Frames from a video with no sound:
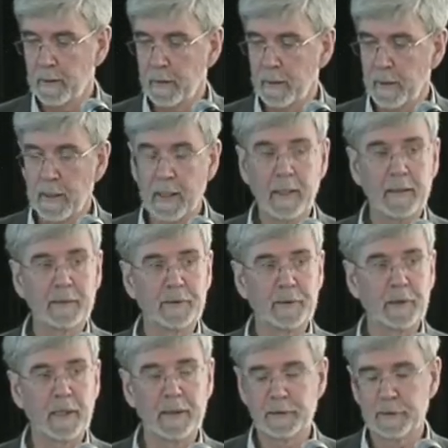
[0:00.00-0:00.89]
and
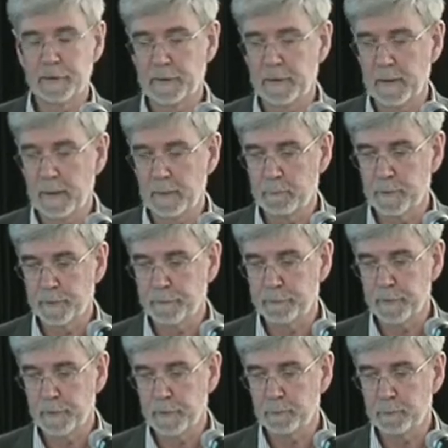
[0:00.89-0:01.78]
changes in
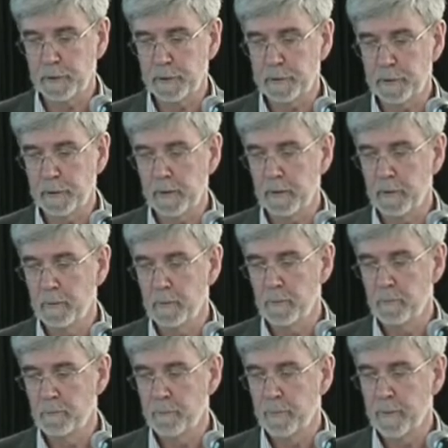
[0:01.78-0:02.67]
atmospheric pressure,
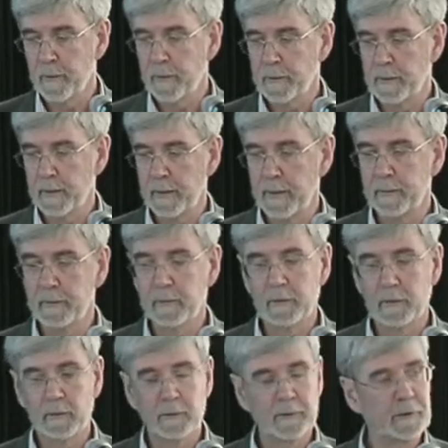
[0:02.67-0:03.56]

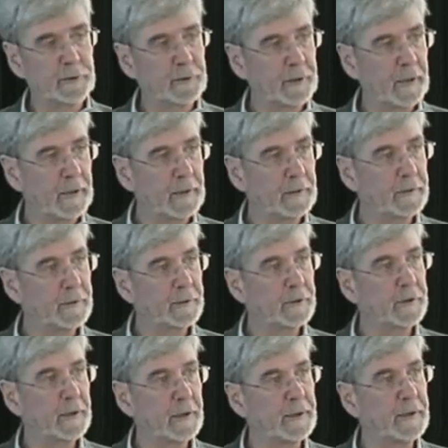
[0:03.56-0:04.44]
then the
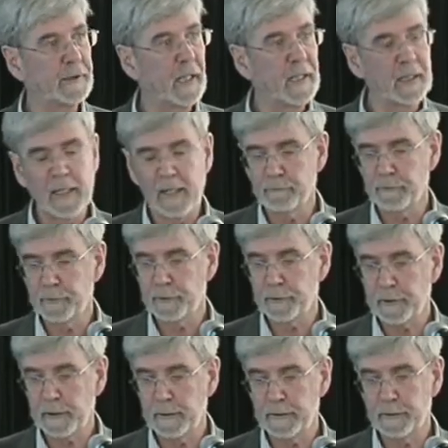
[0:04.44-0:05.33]
trends in the
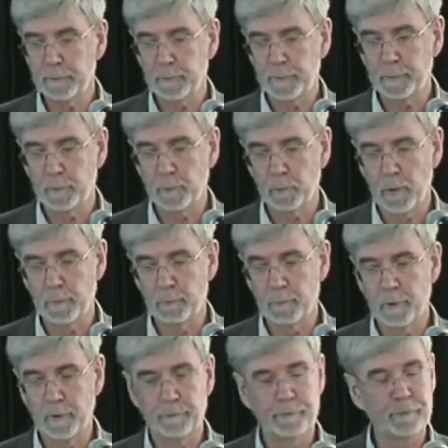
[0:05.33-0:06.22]
unaverage case, which were
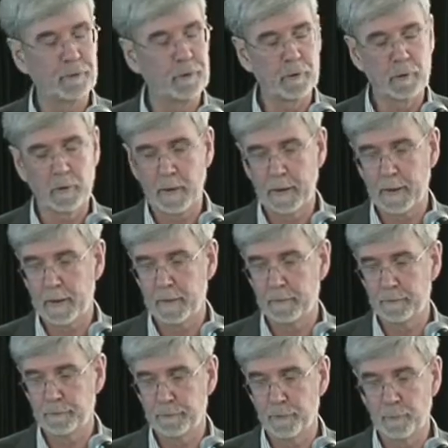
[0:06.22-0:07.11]
1.4
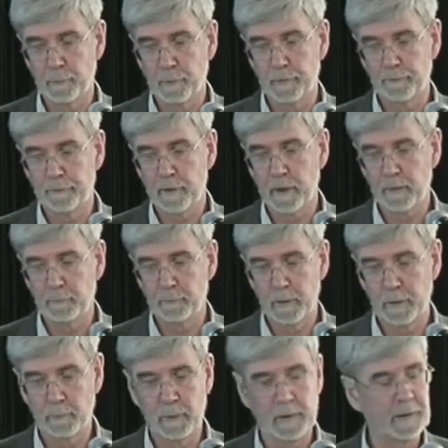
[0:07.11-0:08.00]
and 4.5
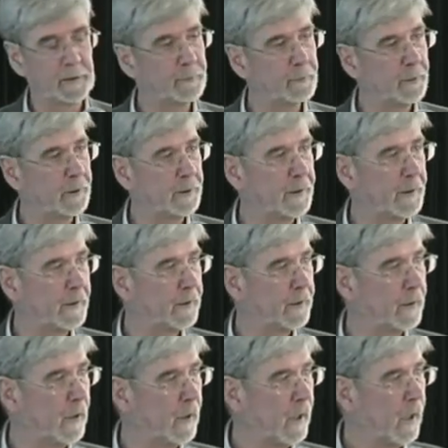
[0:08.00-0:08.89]
millimetres per
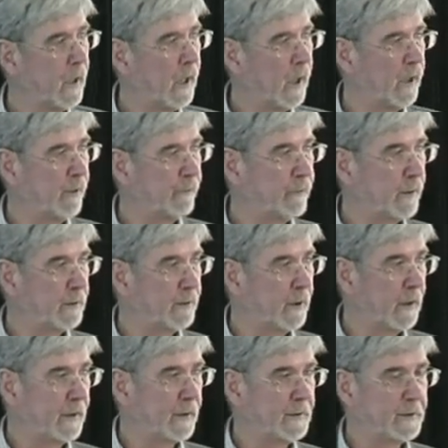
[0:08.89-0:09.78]
year over
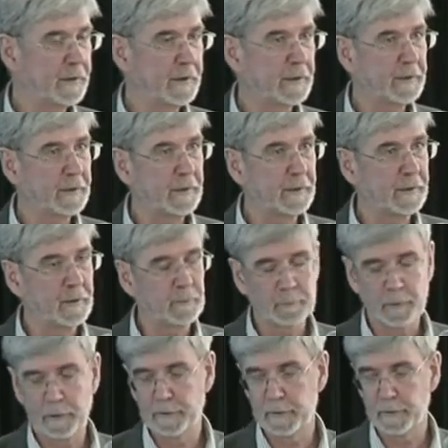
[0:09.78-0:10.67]
1960 to the
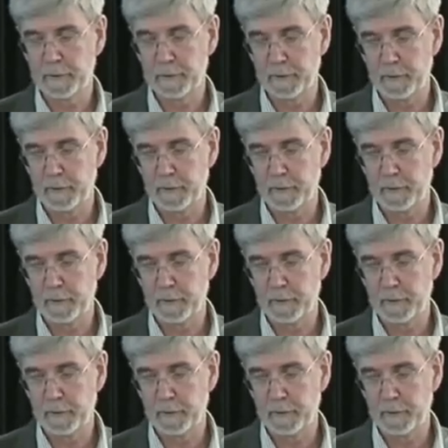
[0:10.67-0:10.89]
present and